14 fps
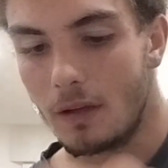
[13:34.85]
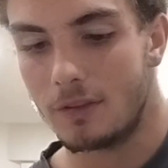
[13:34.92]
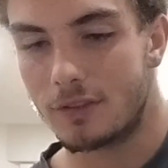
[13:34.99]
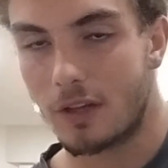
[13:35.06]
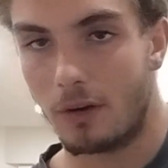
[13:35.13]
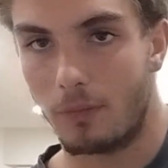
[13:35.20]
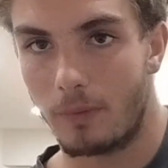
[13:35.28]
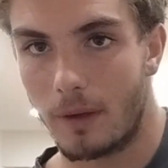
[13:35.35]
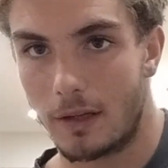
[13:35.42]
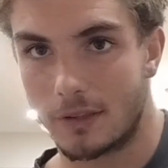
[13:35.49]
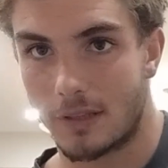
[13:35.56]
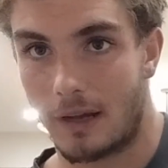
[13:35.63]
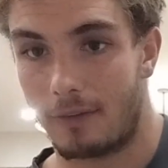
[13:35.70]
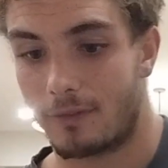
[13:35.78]
So we
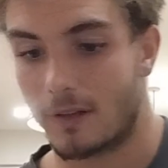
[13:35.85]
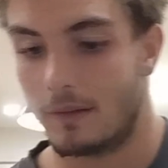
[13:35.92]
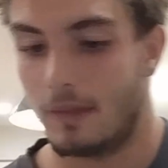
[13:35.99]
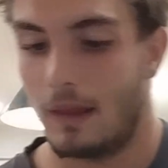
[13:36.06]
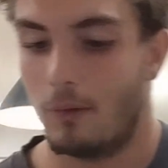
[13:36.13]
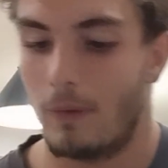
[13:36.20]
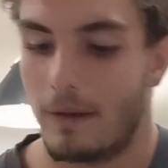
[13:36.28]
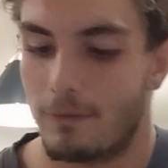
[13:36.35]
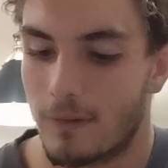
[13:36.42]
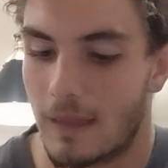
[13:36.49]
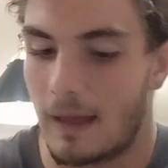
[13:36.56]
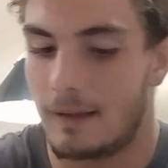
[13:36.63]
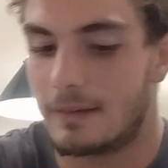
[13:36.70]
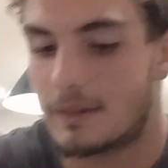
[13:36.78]
also have to wait for
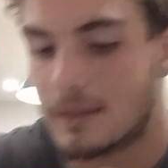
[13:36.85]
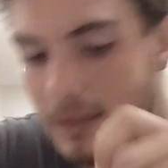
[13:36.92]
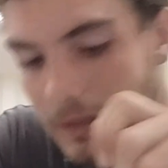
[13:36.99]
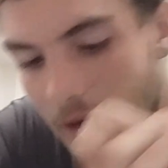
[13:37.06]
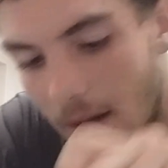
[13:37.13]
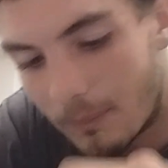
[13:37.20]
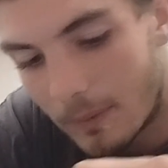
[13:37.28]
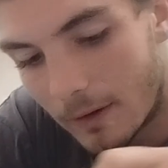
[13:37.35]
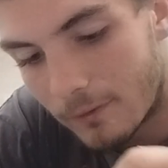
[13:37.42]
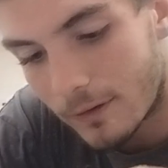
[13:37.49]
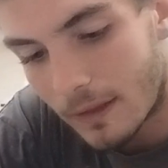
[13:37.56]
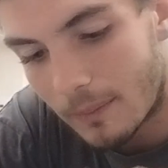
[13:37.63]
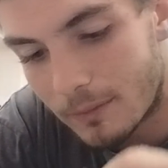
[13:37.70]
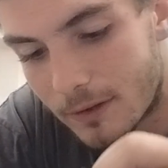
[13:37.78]
that to heat up and
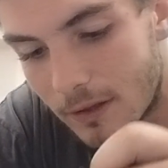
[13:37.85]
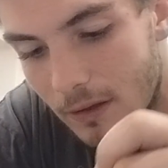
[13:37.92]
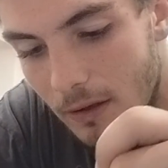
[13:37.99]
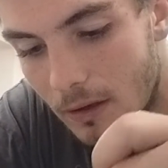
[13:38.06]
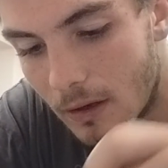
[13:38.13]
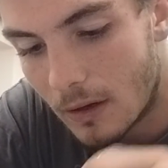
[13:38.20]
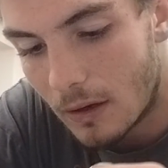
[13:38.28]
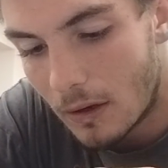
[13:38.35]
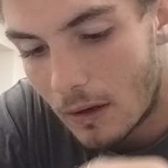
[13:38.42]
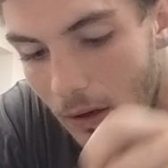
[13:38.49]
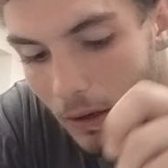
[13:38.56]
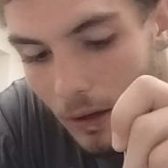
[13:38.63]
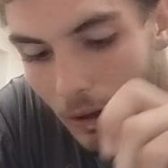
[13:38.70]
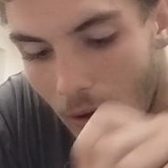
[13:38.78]
for them to
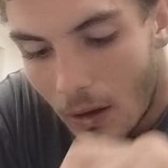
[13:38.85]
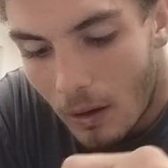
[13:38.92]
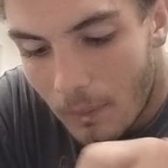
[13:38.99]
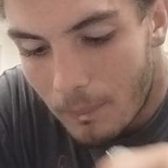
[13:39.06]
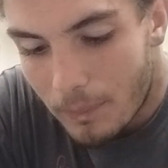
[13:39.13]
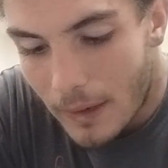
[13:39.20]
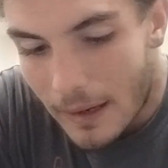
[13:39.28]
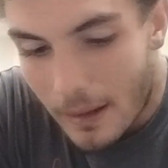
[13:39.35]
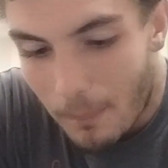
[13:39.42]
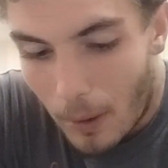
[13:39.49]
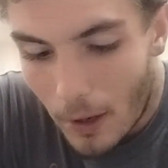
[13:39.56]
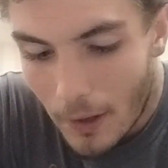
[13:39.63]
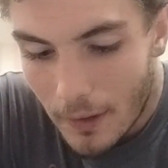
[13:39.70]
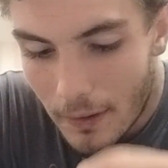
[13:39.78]
break
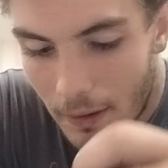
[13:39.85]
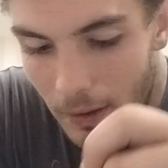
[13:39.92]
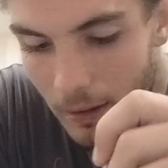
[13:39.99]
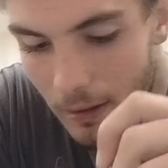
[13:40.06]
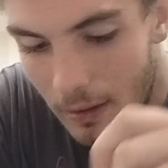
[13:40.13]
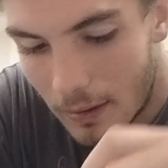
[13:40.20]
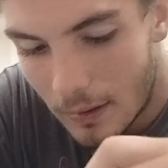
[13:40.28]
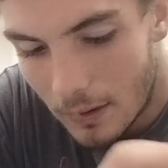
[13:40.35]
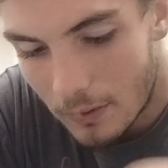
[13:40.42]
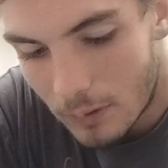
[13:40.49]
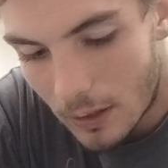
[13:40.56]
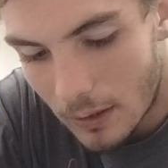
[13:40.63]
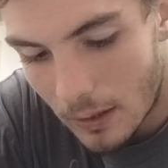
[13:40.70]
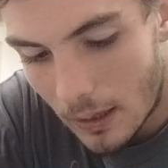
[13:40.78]
apart and
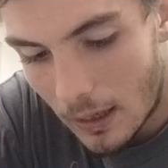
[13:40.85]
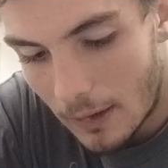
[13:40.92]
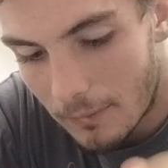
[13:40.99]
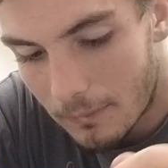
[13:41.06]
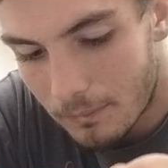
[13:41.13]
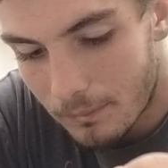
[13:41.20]
whatnot.